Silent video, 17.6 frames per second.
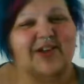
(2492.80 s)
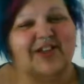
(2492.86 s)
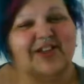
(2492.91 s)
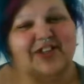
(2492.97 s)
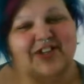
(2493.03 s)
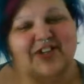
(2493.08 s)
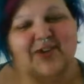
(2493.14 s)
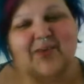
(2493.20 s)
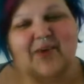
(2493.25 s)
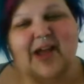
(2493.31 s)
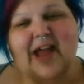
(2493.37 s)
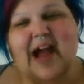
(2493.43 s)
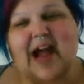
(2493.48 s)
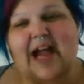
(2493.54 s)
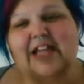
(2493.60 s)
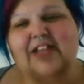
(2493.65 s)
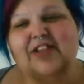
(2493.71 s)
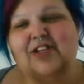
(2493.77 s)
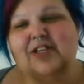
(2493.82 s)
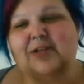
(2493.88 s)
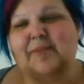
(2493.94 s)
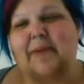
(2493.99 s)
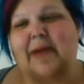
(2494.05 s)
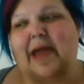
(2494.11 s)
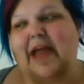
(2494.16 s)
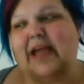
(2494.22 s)
Well, you know what? I
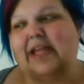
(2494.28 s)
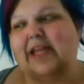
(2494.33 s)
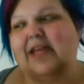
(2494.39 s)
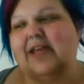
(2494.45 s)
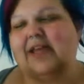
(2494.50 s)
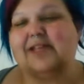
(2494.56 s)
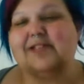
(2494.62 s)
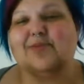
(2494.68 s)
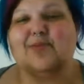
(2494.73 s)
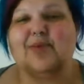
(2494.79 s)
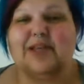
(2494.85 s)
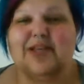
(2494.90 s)
look back at, because